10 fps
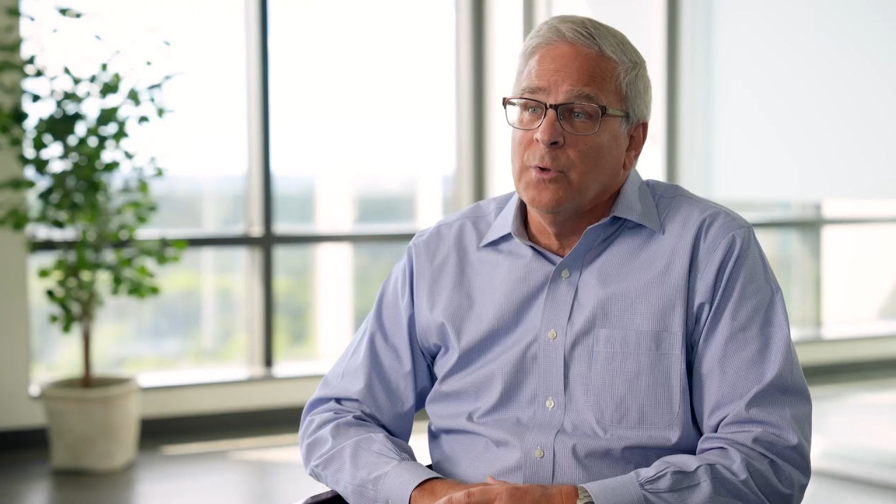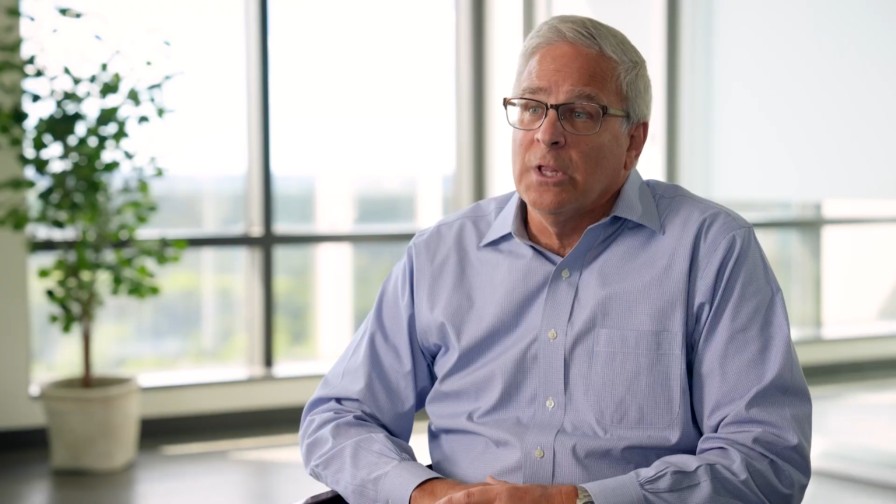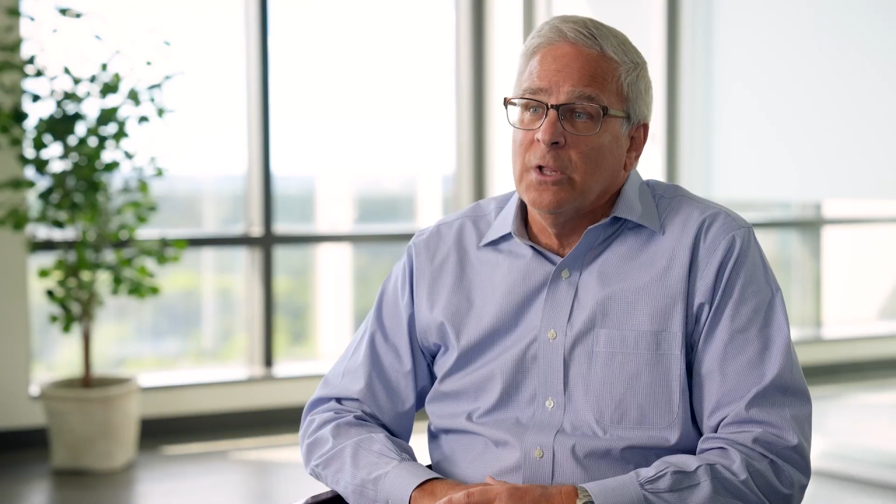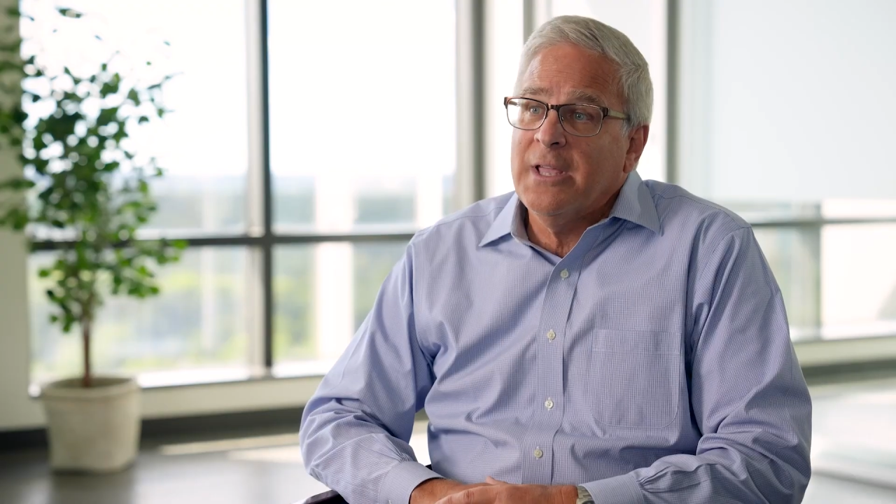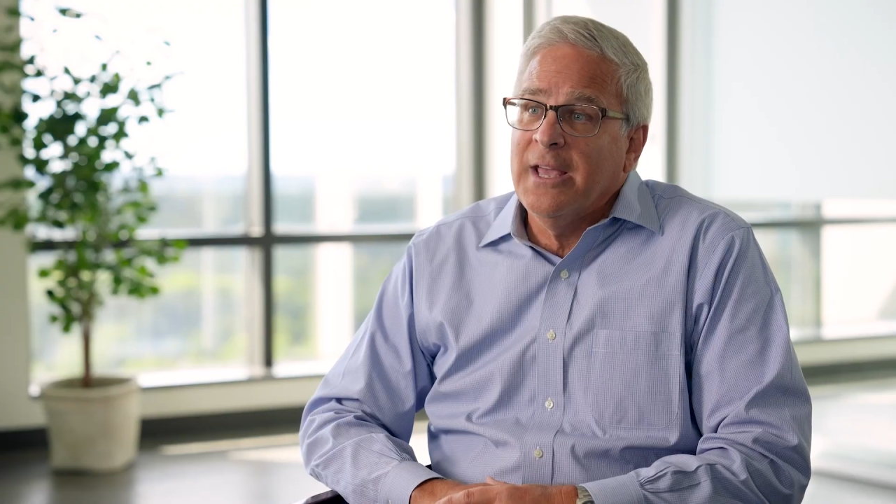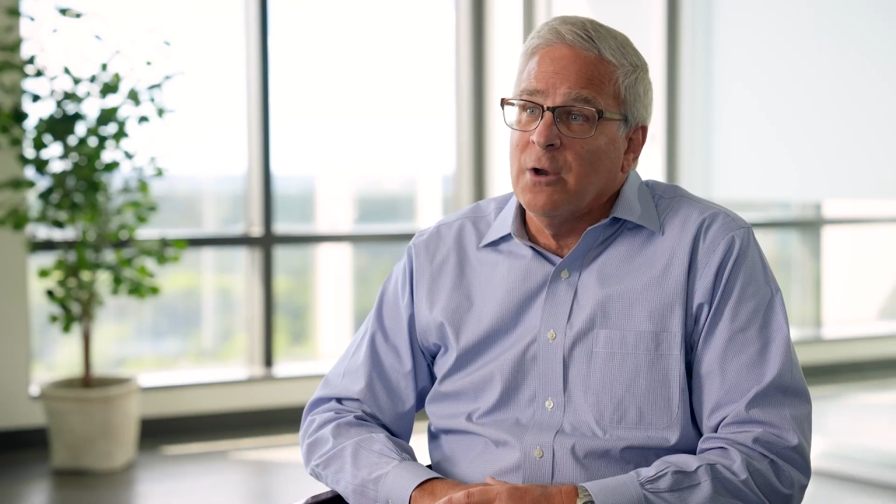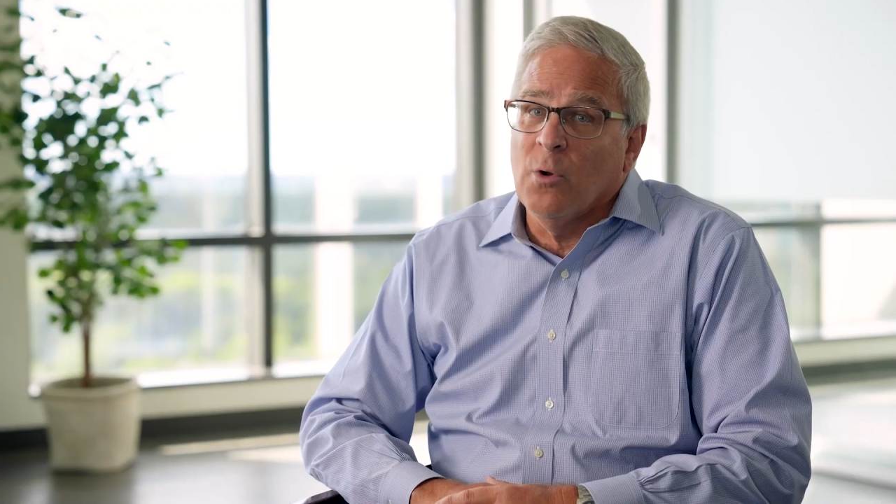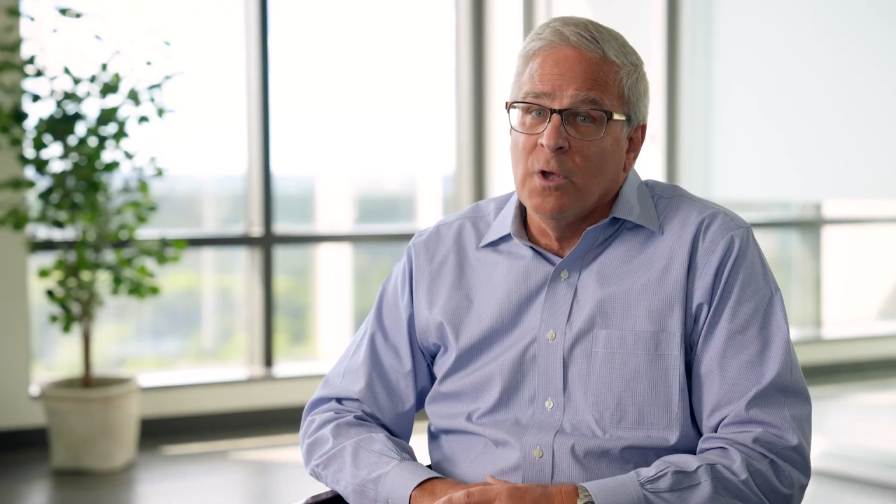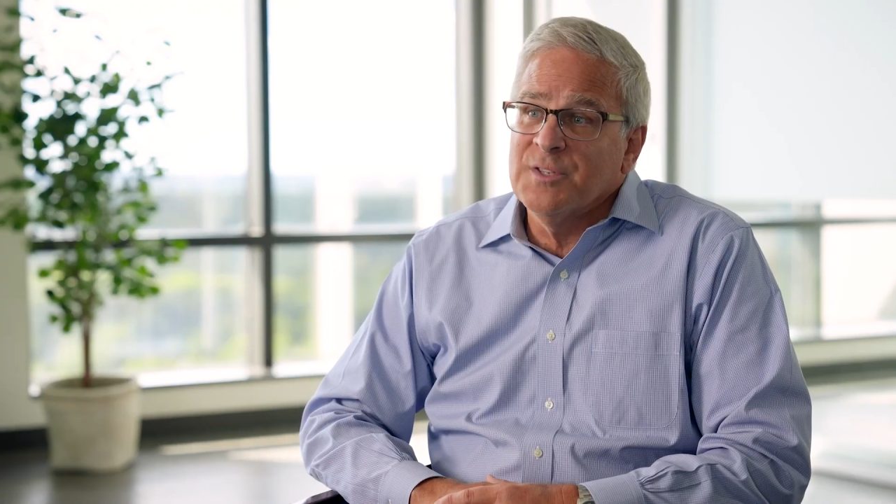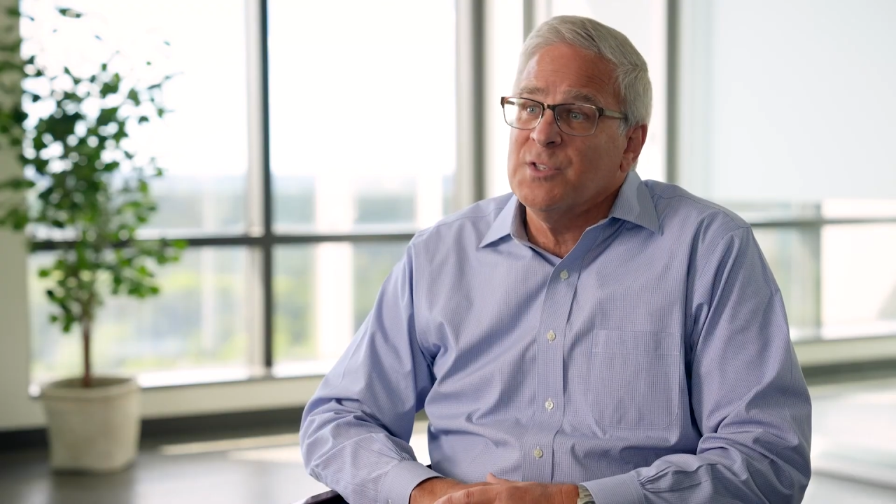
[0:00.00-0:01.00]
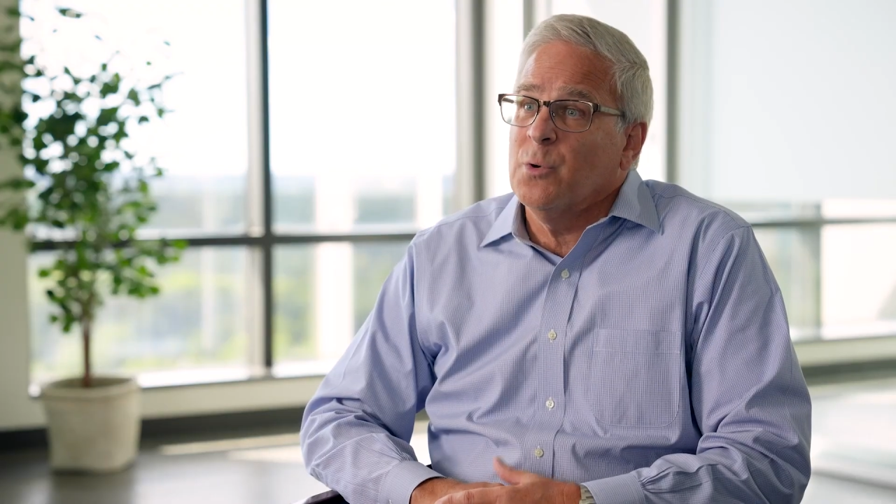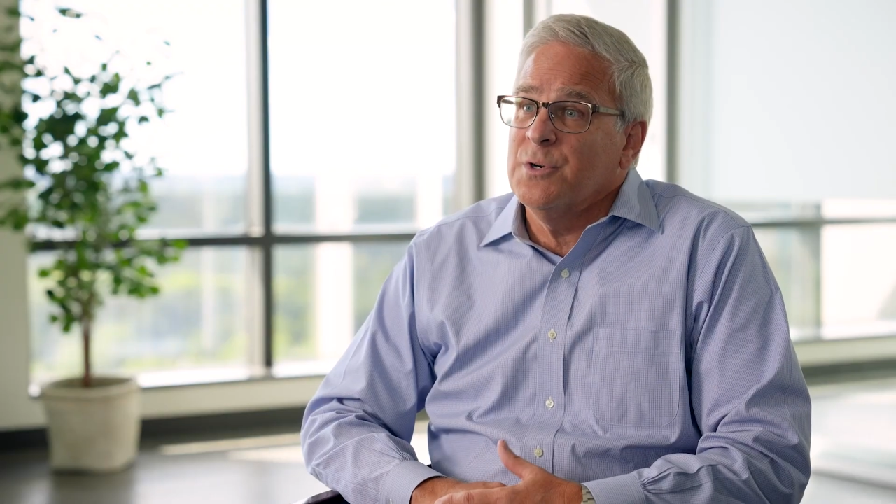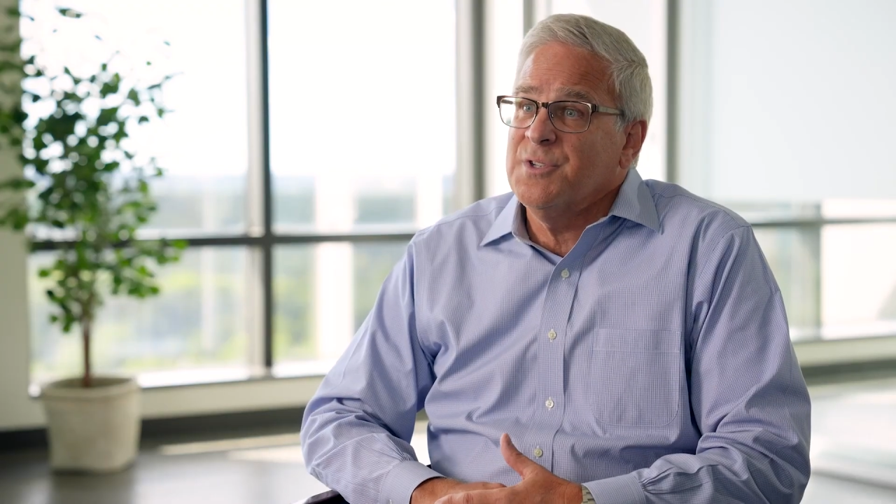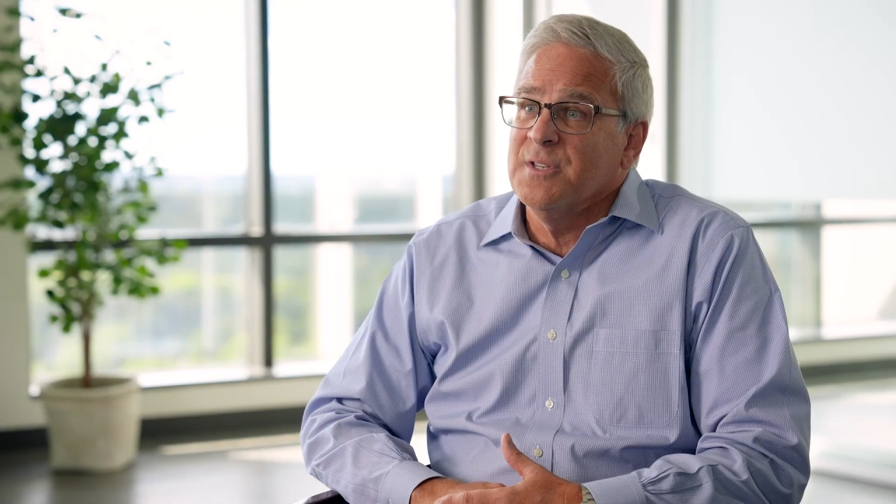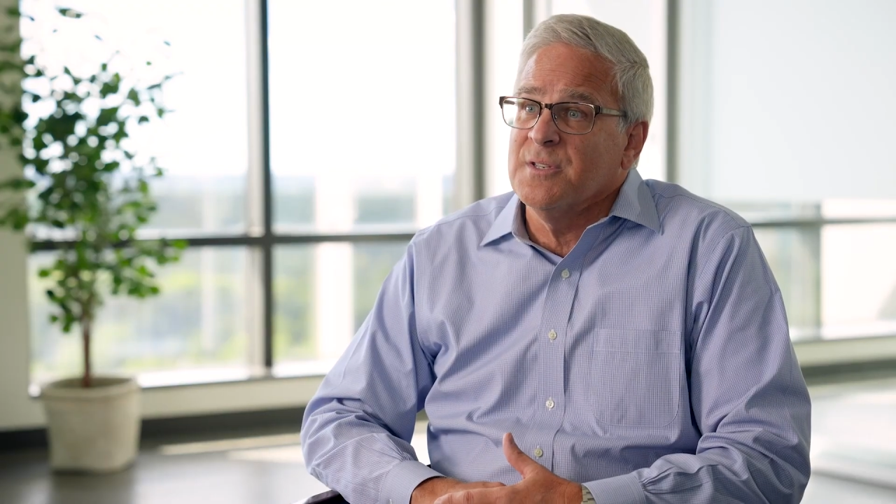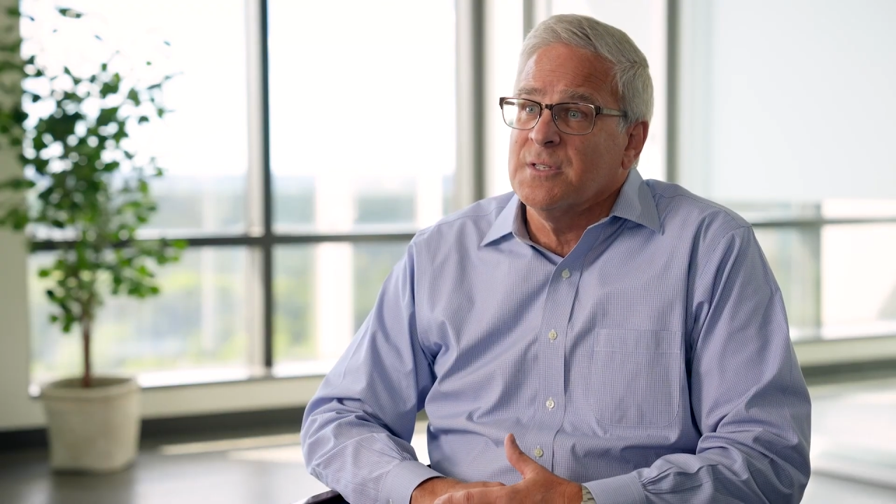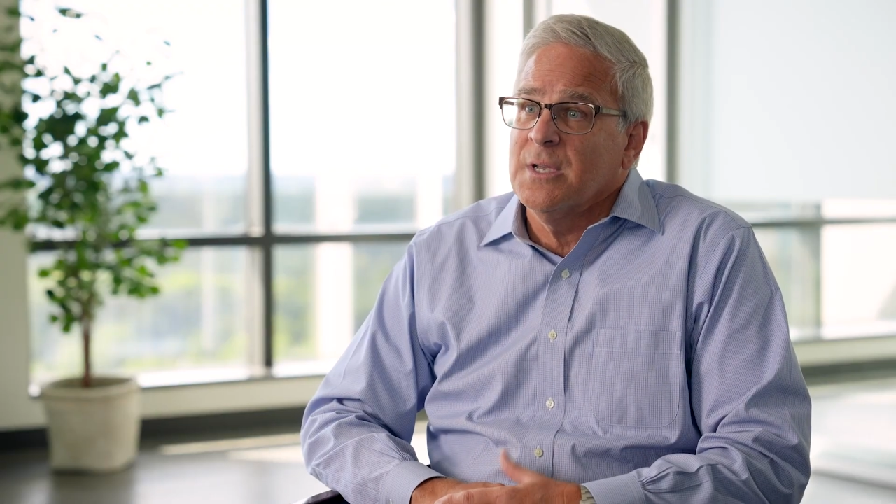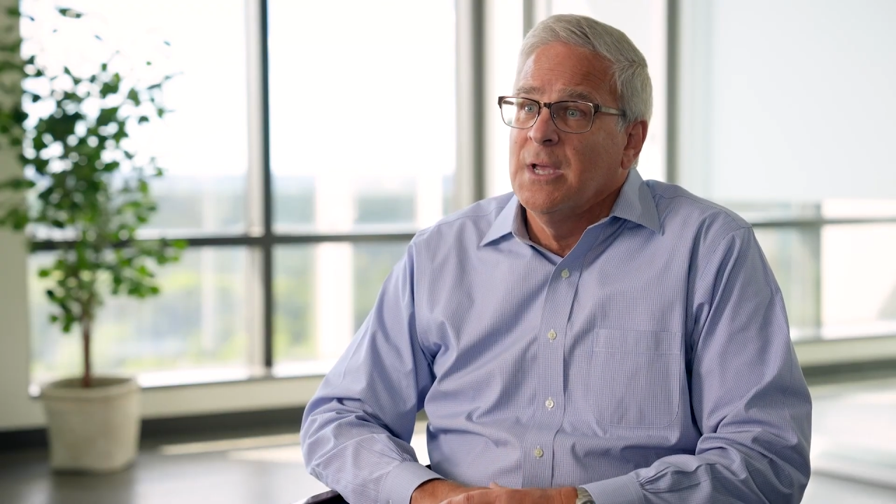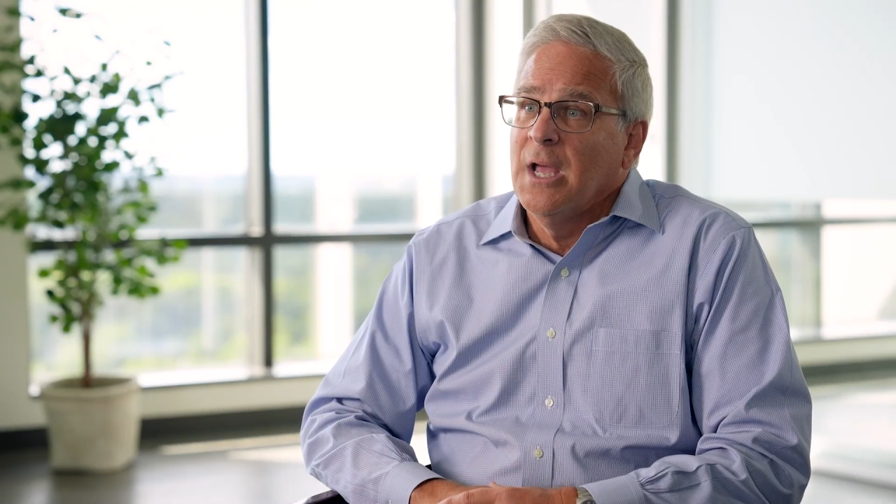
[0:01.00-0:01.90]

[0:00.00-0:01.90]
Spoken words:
look at all sources